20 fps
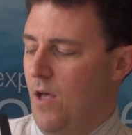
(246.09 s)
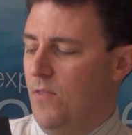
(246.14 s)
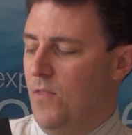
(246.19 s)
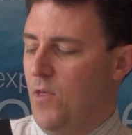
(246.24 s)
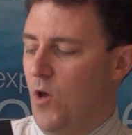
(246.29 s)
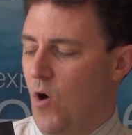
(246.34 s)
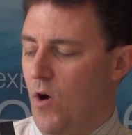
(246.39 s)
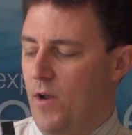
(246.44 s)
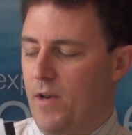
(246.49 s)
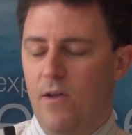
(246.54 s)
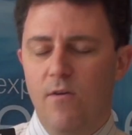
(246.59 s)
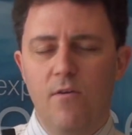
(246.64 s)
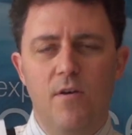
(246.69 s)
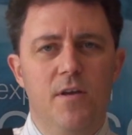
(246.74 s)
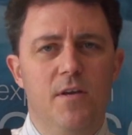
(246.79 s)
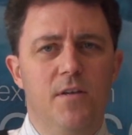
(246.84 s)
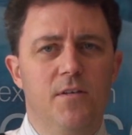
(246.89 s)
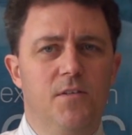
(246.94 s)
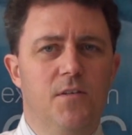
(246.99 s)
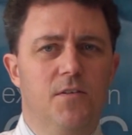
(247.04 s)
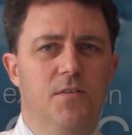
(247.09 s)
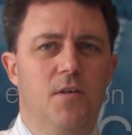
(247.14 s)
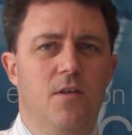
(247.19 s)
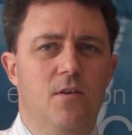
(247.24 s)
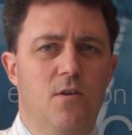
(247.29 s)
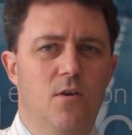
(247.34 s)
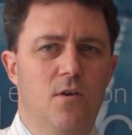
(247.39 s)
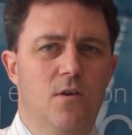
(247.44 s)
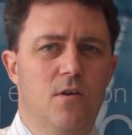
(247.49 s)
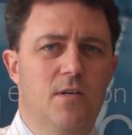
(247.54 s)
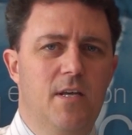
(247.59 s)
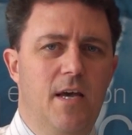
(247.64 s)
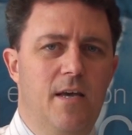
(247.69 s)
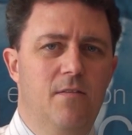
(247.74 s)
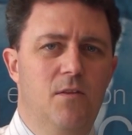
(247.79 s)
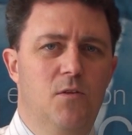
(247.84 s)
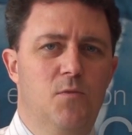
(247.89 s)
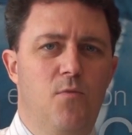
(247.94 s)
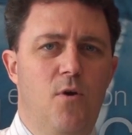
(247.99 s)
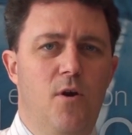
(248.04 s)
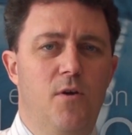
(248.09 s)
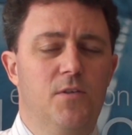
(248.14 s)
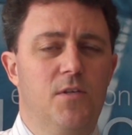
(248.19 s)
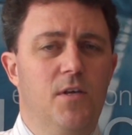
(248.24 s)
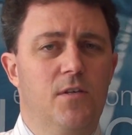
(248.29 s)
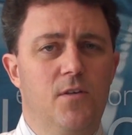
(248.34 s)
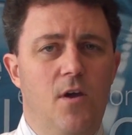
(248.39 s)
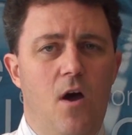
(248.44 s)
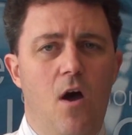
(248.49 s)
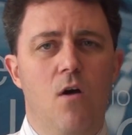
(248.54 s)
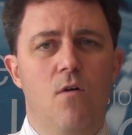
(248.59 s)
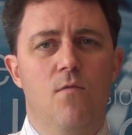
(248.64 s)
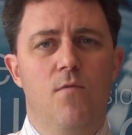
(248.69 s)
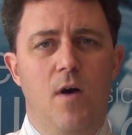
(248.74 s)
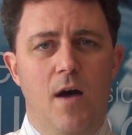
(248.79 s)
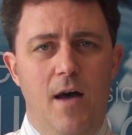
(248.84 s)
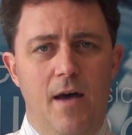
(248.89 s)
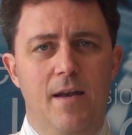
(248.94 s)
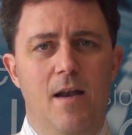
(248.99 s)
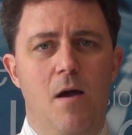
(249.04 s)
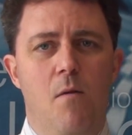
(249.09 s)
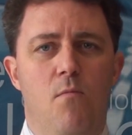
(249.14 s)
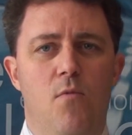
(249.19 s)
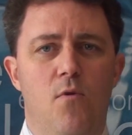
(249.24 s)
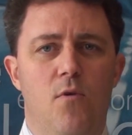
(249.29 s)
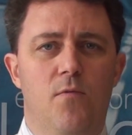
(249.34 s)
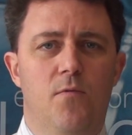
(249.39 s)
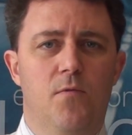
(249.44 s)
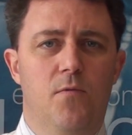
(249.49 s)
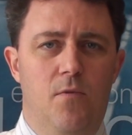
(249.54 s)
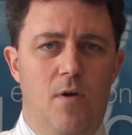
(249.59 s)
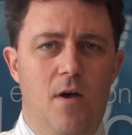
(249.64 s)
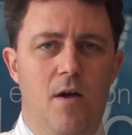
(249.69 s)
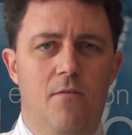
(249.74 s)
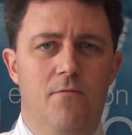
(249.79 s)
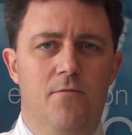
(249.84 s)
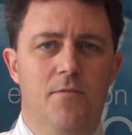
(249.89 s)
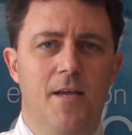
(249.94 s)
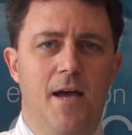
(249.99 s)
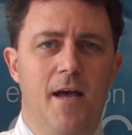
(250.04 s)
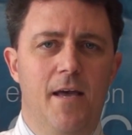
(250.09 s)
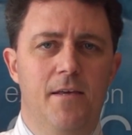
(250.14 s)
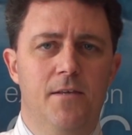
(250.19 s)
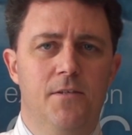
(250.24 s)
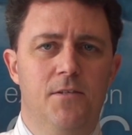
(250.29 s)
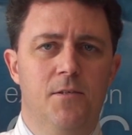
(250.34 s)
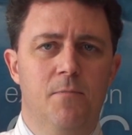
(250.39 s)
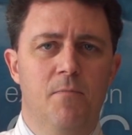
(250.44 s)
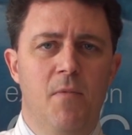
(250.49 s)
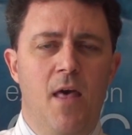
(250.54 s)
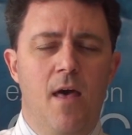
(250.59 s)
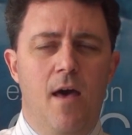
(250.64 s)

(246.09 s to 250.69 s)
The idea is that you can take this process over a number of days.